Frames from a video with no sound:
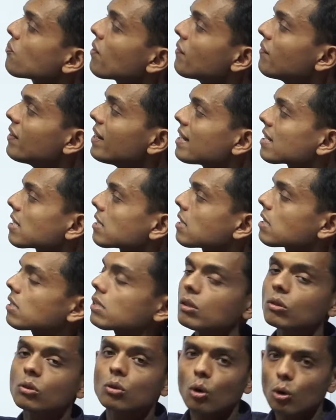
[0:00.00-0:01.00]
when we
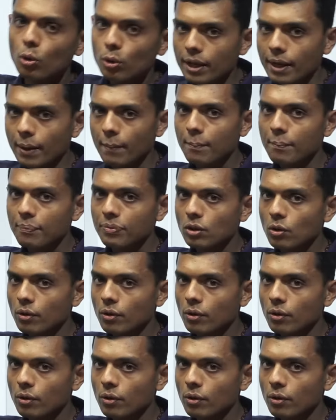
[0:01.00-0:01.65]
discuss thorium,